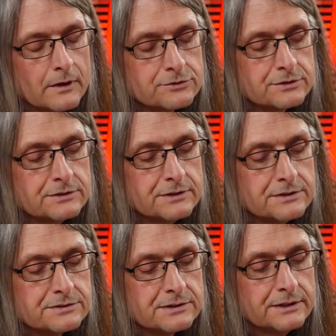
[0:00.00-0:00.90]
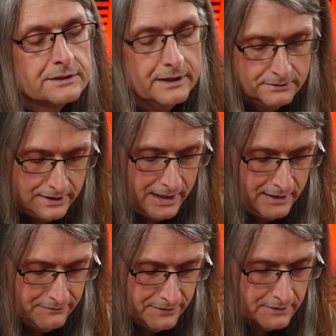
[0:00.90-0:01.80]
I should have done the sundial. I
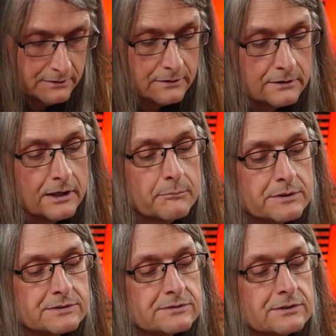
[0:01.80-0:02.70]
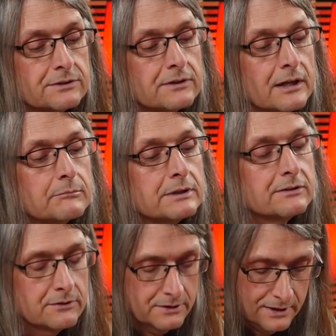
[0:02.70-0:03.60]
have the compass to do that, but it's okay.